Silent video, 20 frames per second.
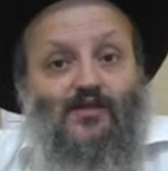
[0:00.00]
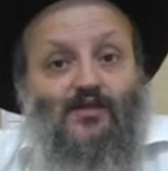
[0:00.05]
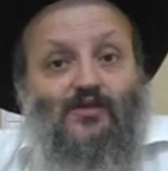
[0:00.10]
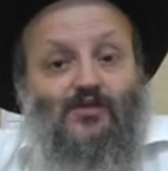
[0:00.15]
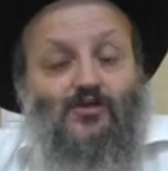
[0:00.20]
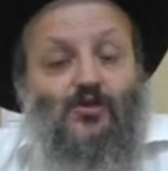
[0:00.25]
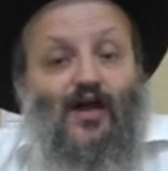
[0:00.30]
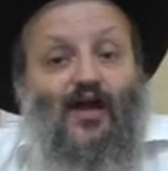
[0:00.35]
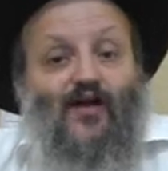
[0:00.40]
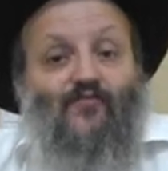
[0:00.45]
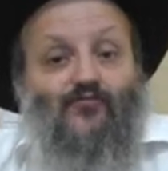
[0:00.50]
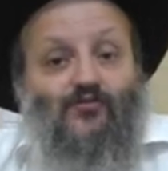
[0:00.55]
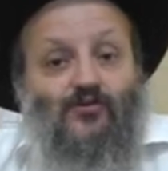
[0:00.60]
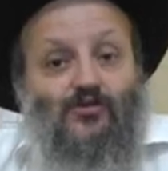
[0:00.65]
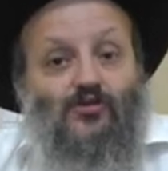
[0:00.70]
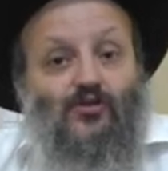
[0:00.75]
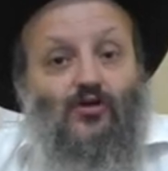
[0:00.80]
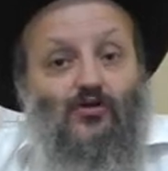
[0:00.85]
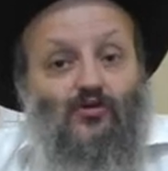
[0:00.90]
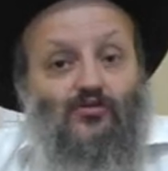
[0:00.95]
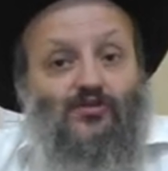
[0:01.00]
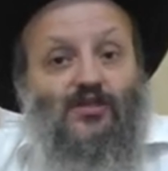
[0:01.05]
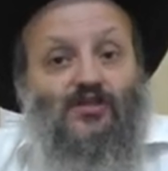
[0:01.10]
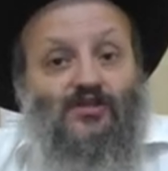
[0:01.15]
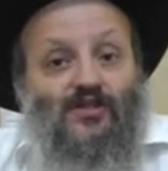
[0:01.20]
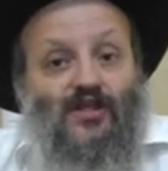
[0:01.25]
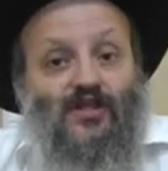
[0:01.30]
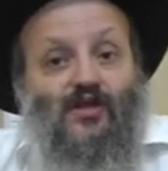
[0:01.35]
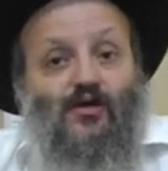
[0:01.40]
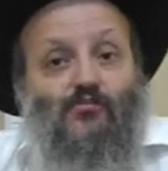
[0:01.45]
you have to know that
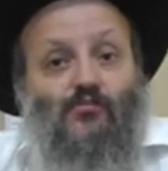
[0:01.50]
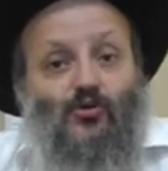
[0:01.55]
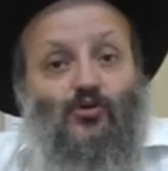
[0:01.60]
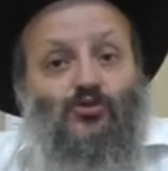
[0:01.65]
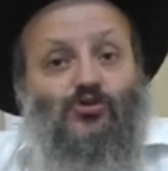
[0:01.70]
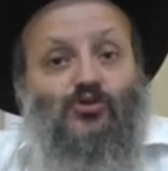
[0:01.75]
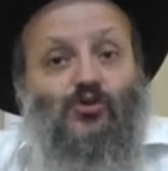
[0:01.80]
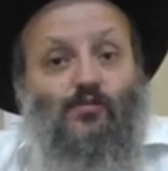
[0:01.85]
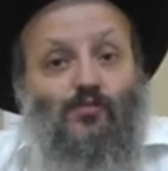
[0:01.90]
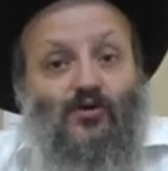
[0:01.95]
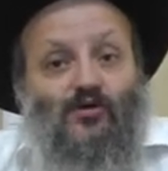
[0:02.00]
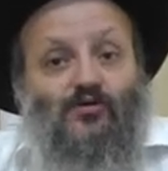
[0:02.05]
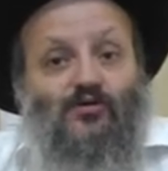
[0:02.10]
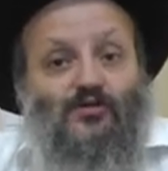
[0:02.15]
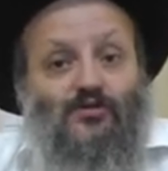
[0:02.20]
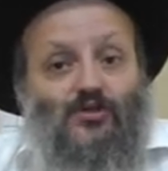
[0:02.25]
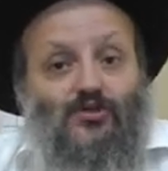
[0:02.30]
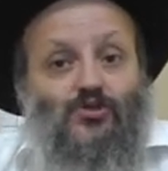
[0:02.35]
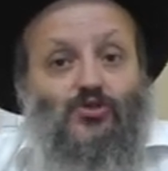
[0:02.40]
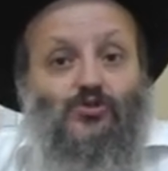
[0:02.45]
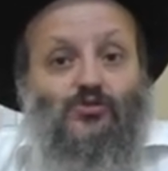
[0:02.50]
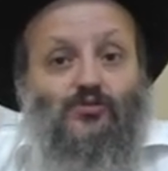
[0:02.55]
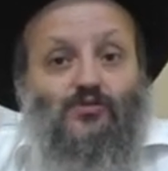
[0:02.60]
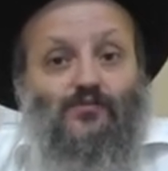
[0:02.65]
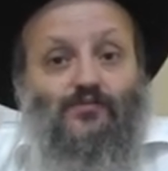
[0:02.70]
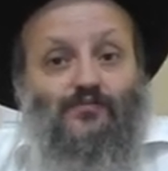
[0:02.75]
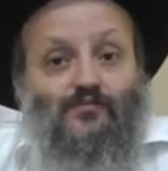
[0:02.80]
they are more superior than you.